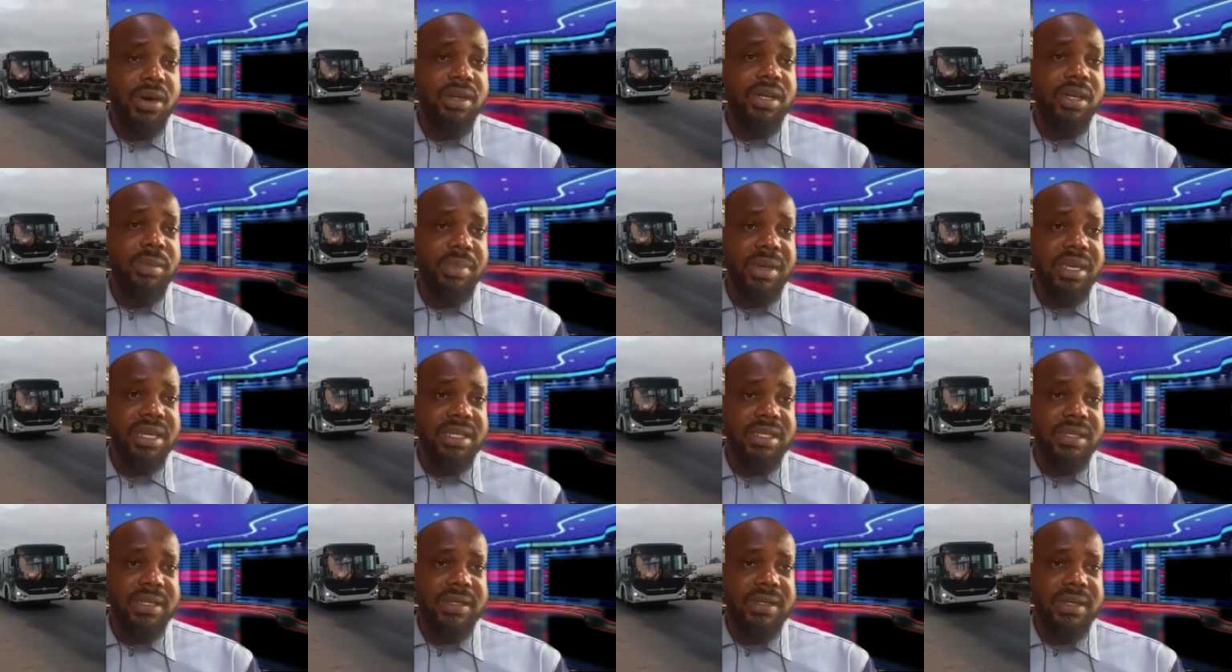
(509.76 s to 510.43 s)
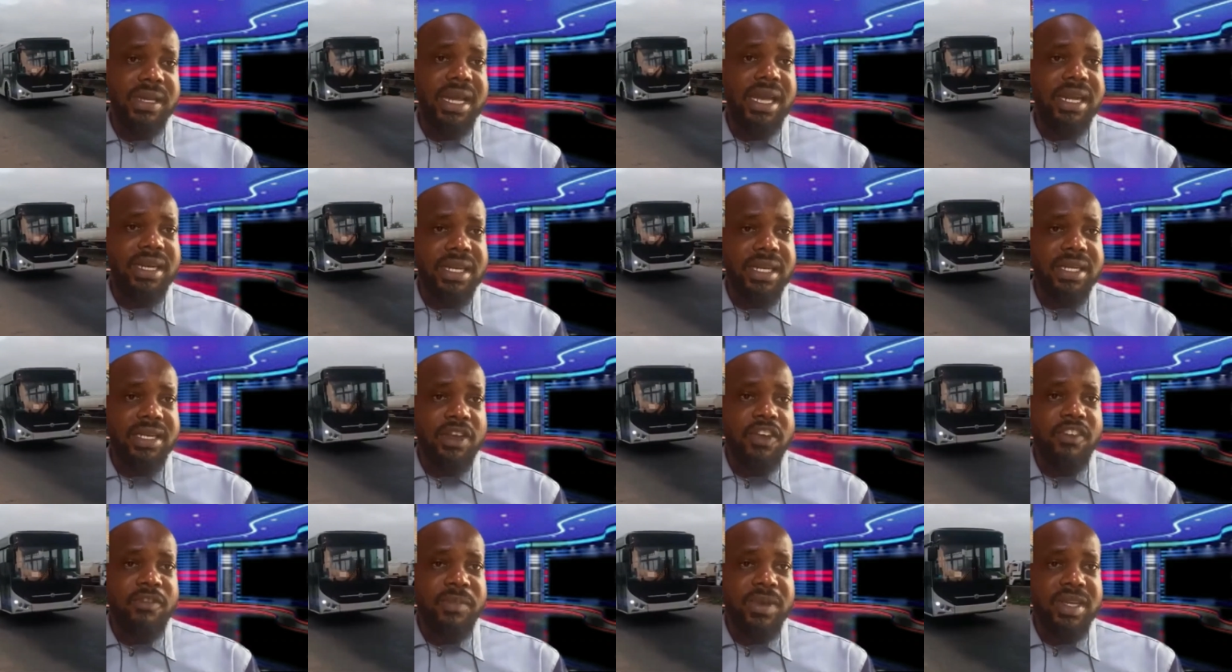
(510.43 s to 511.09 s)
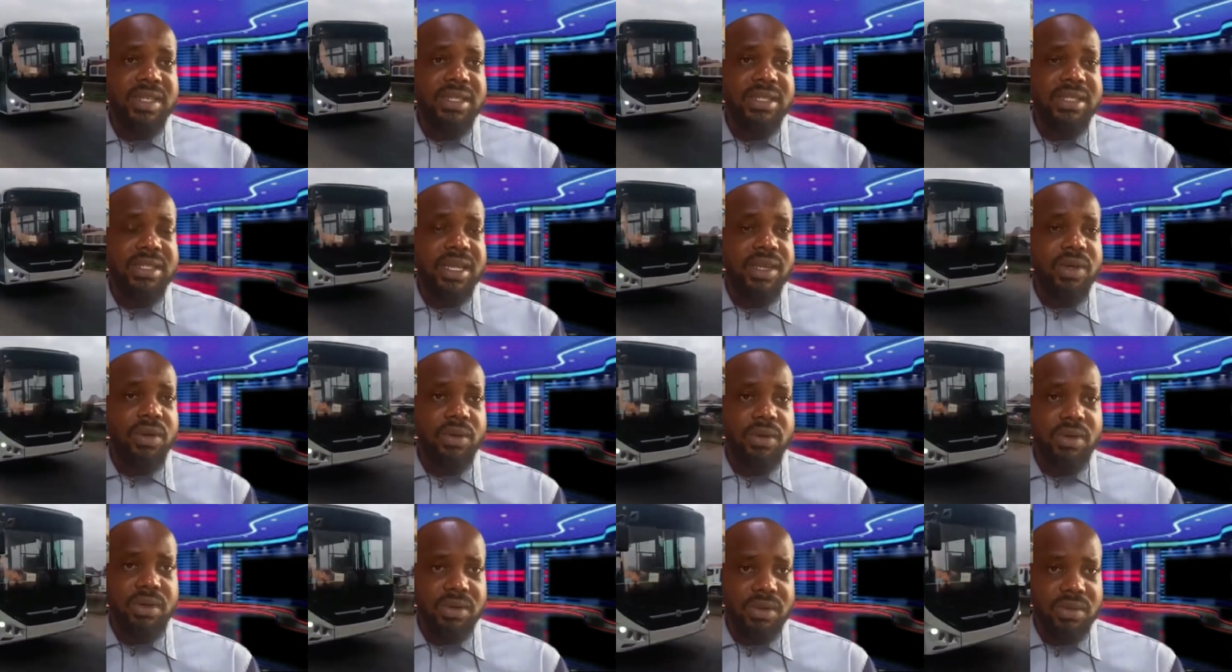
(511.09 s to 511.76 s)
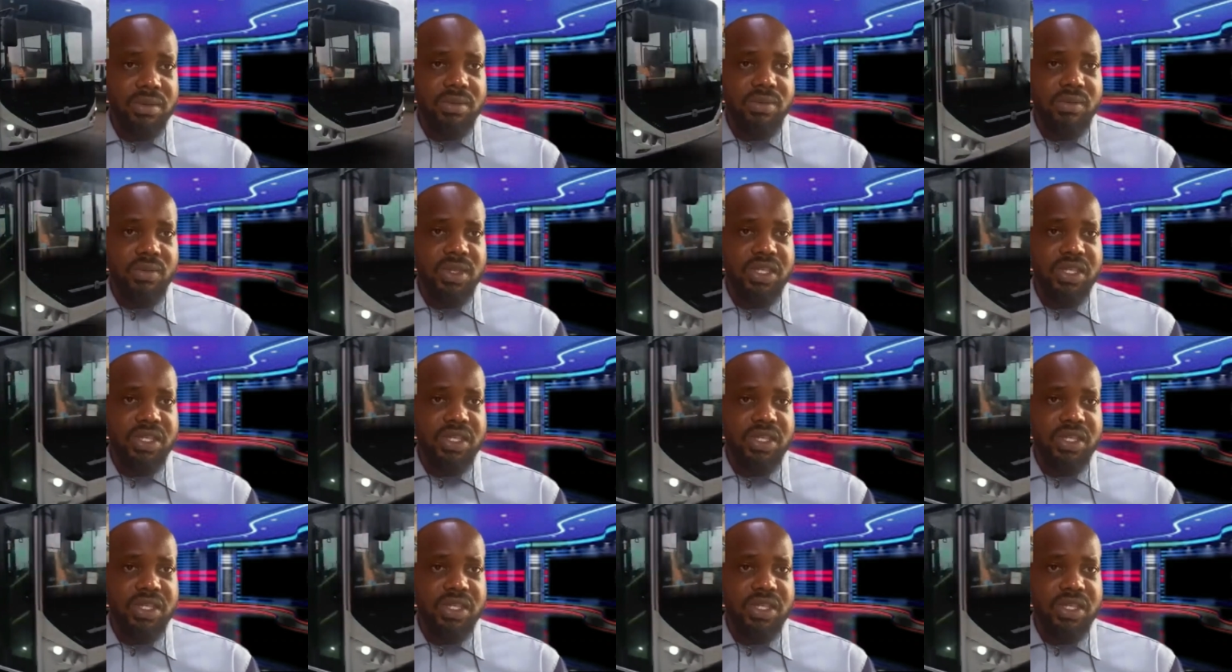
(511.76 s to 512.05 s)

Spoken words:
unabated. And then the government is saying, look,